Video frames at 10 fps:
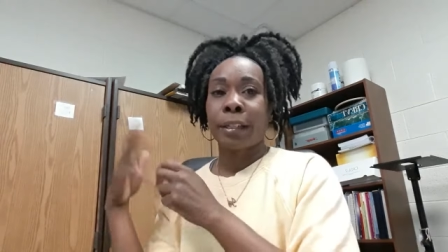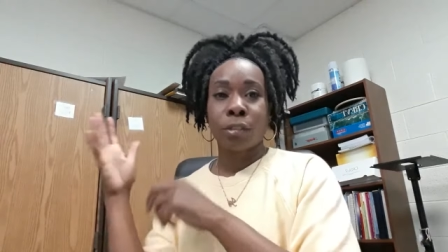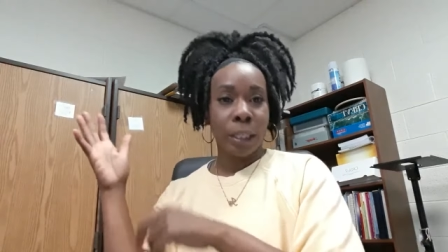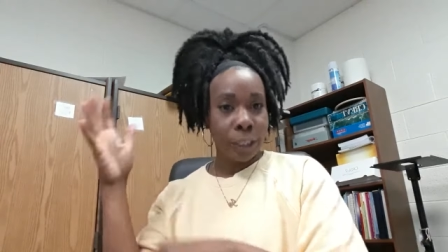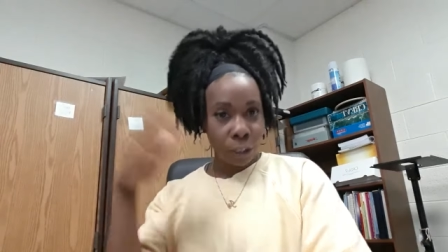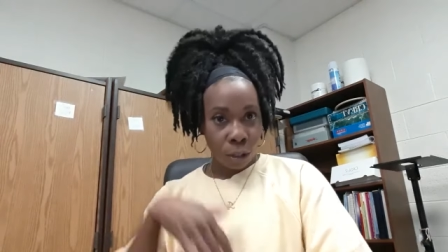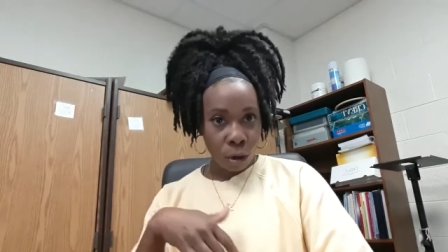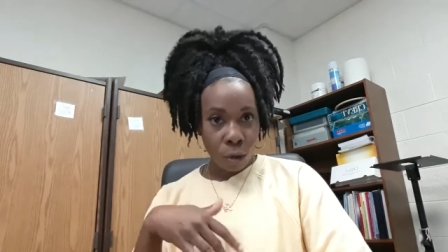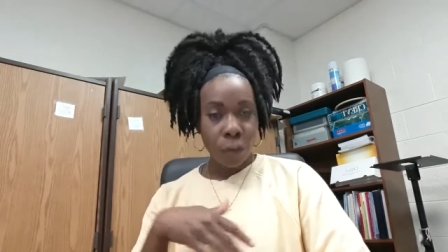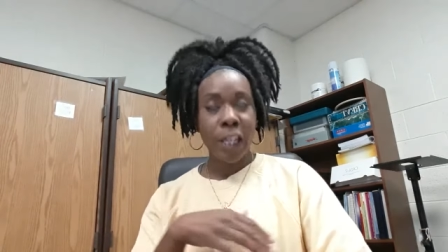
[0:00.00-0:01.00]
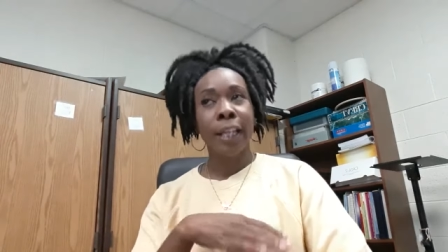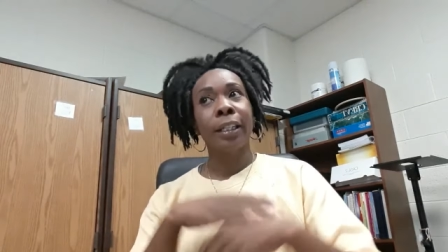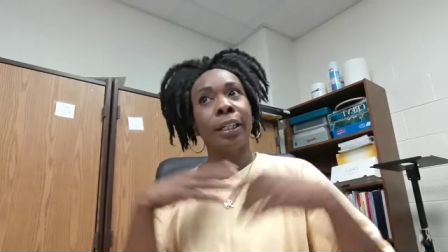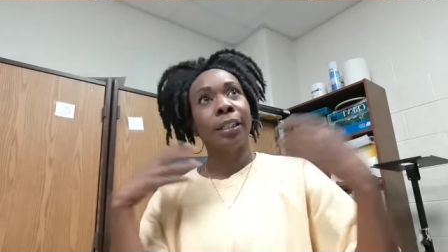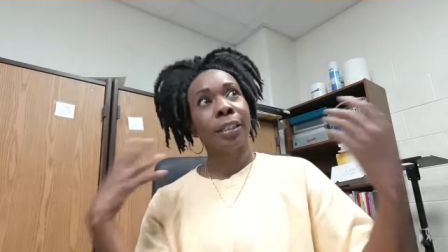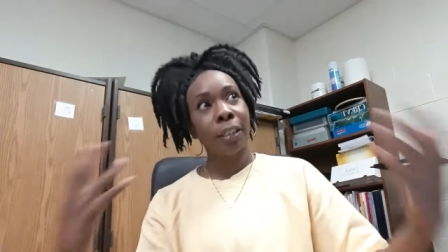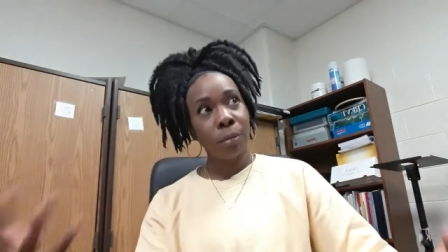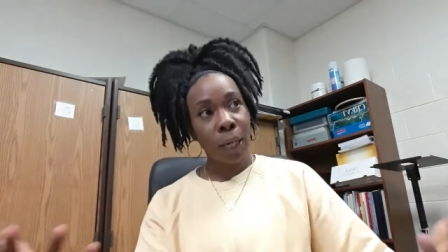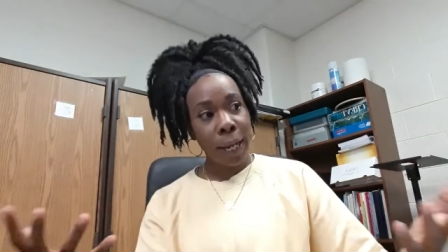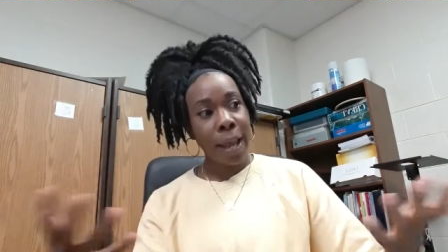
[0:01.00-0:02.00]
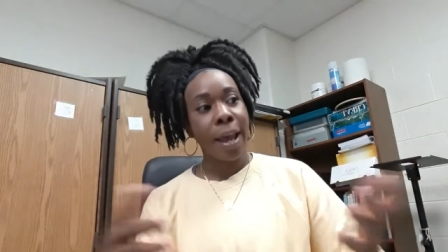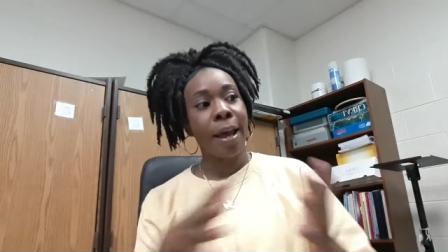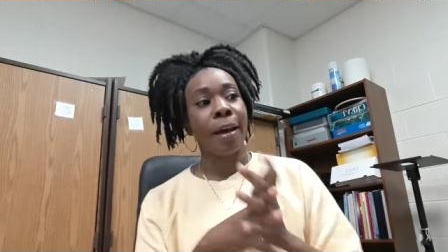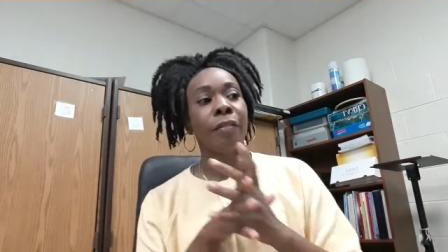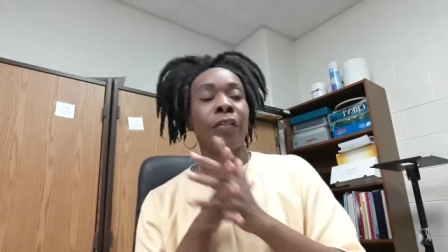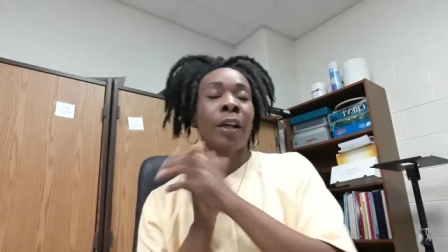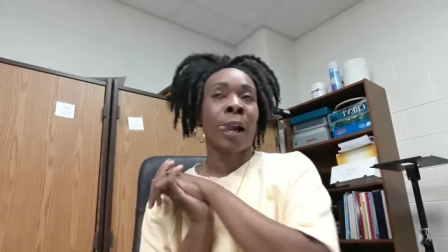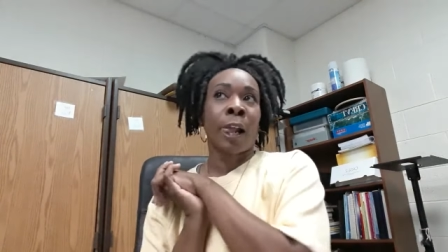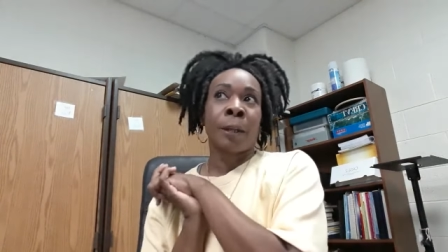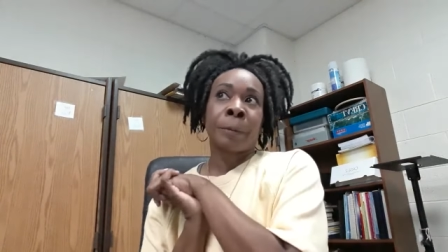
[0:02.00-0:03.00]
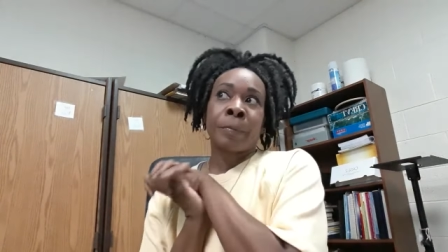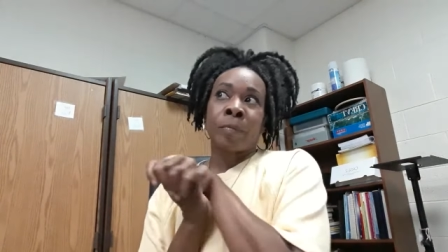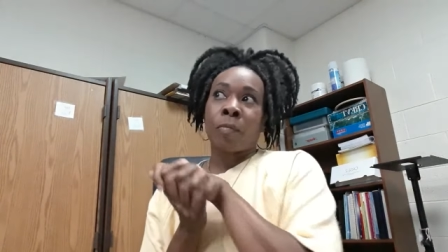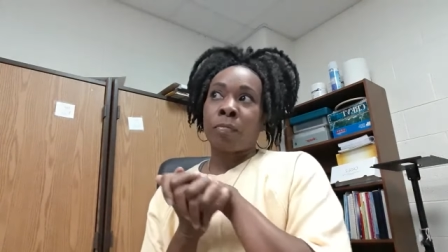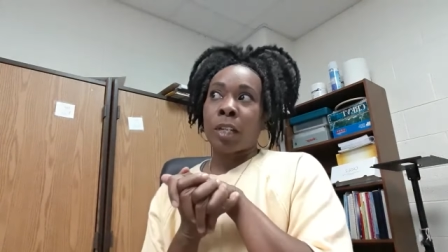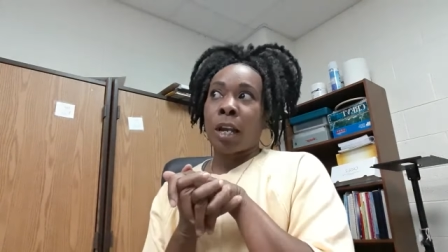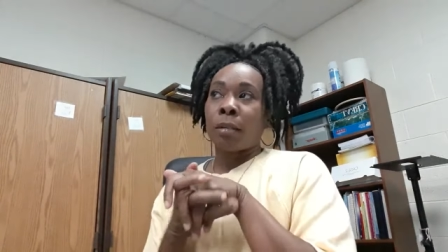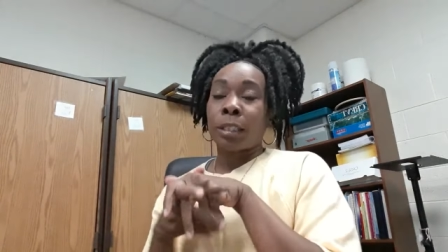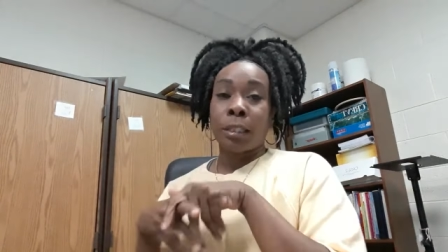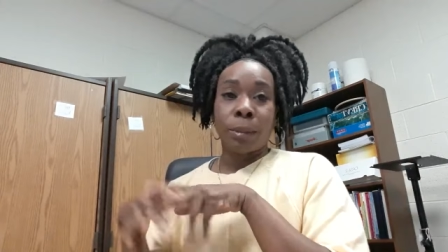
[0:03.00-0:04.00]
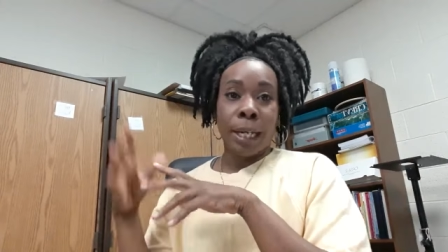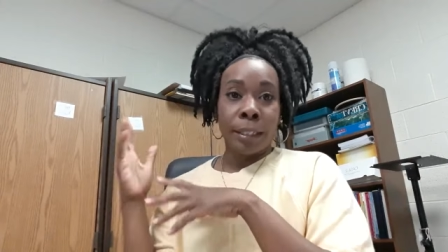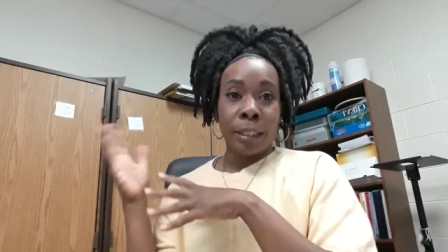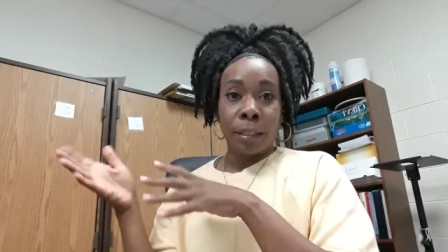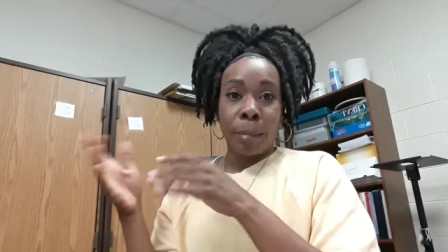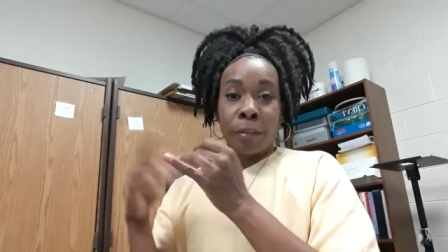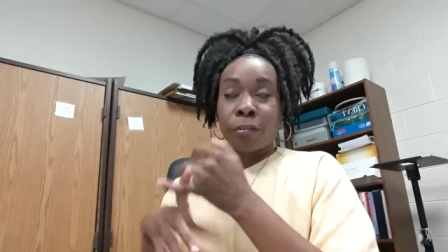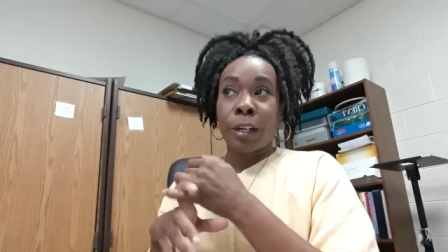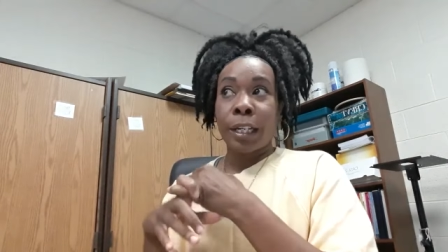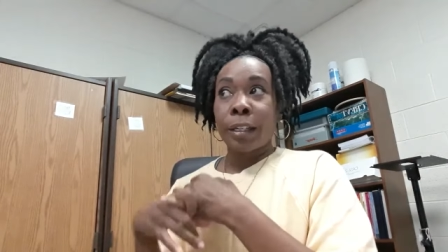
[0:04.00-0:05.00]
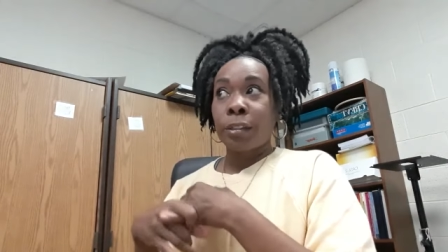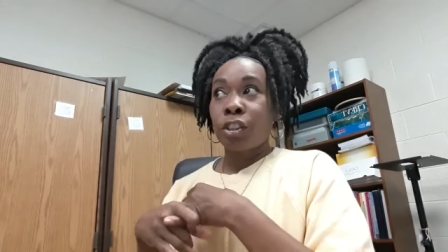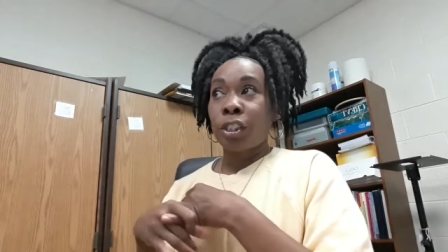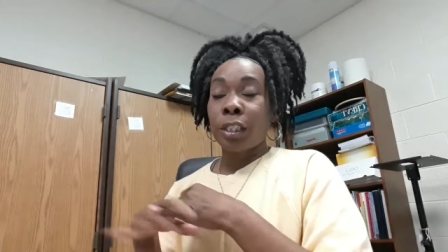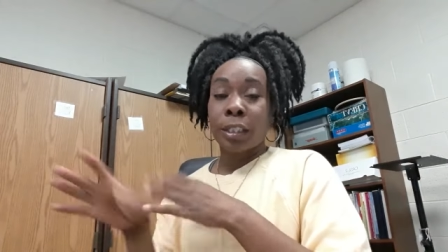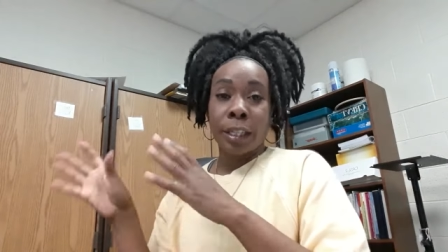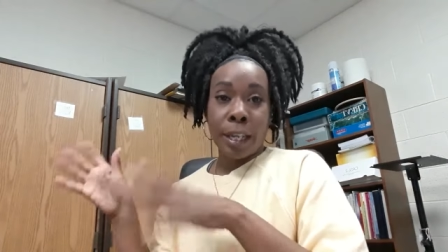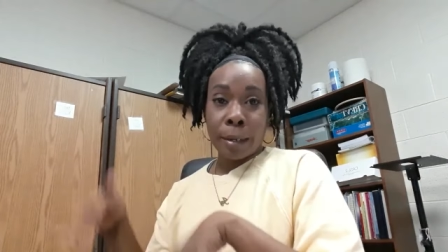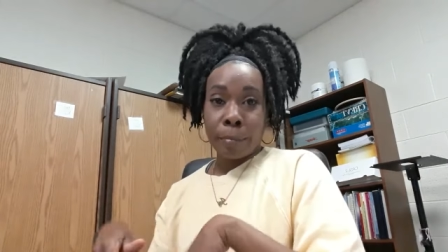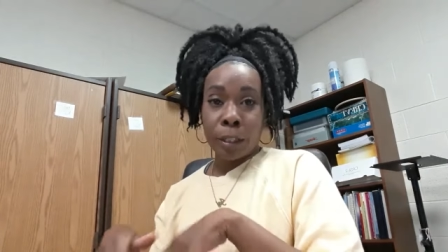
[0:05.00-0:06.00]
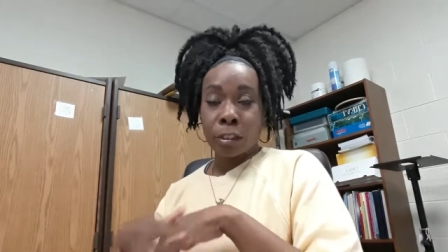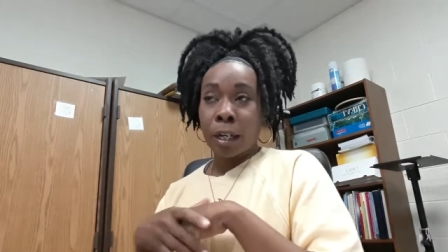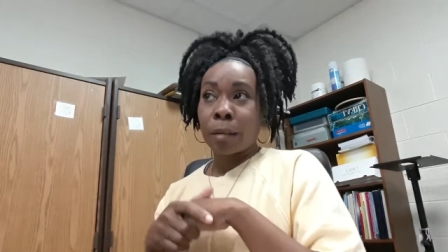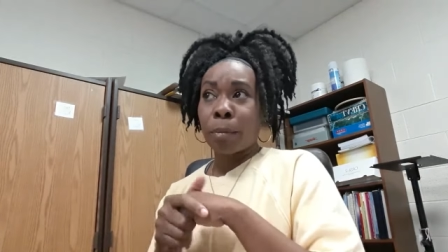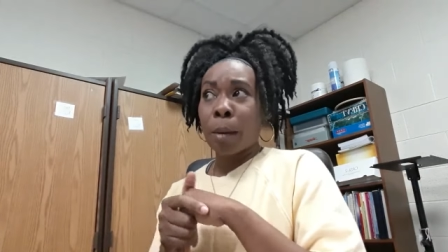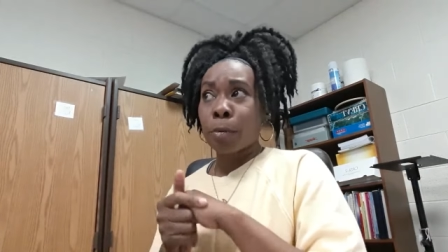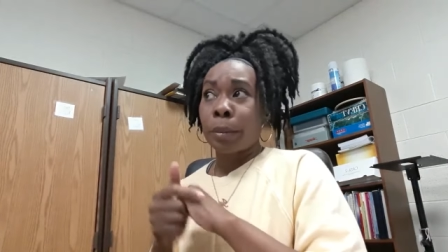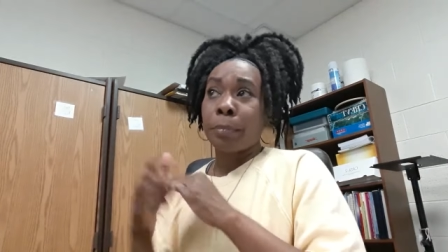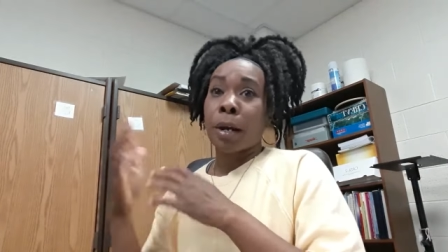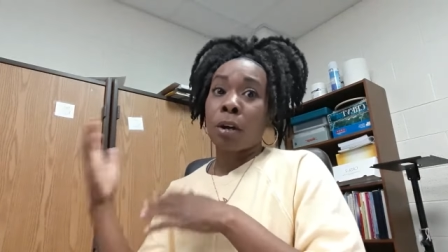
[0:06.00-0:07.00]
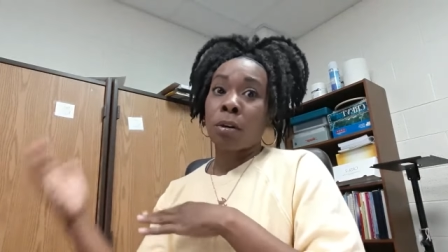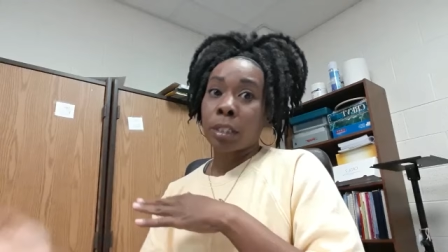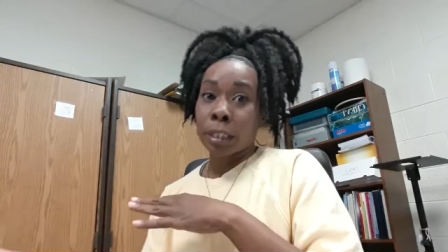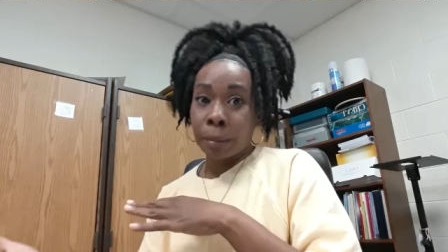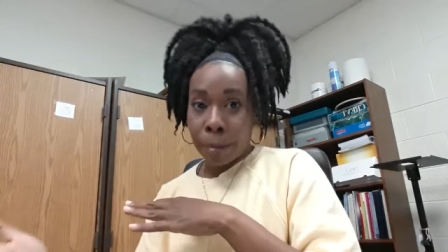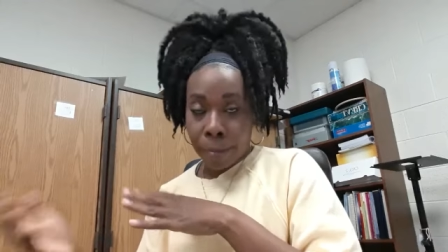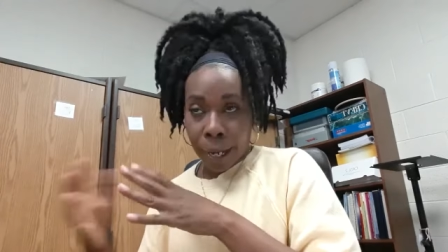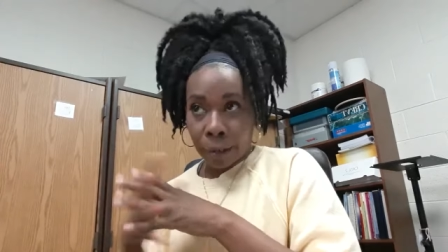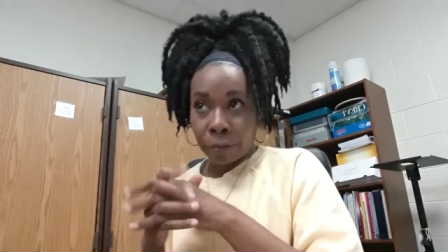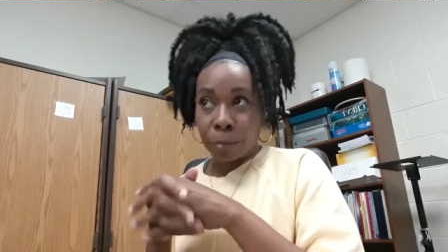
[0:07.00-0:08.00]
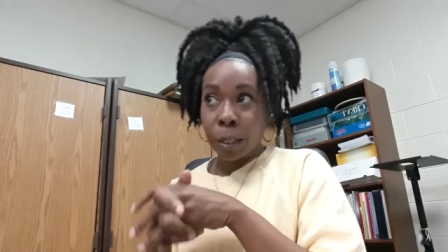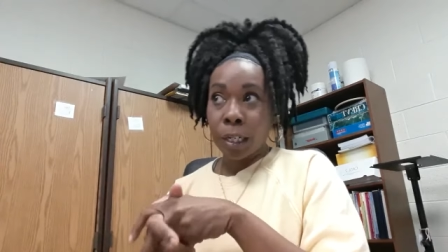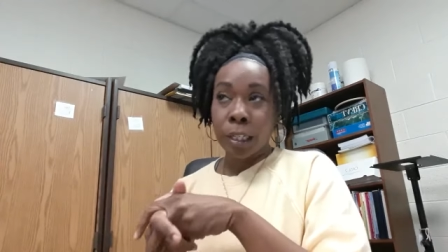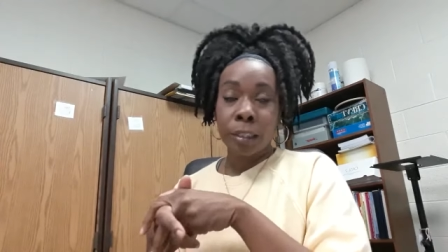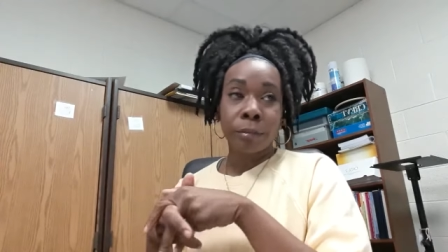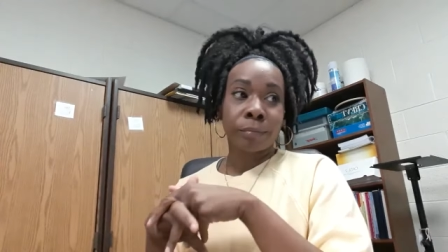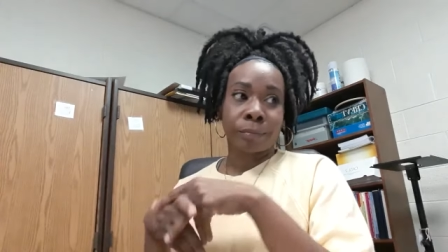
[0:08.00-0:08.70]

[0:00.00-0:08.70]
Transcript: So I need to go over that list, see what I have um, see what I need. My friend, she's a camper, so I can probably borrow a sleeping bag from her.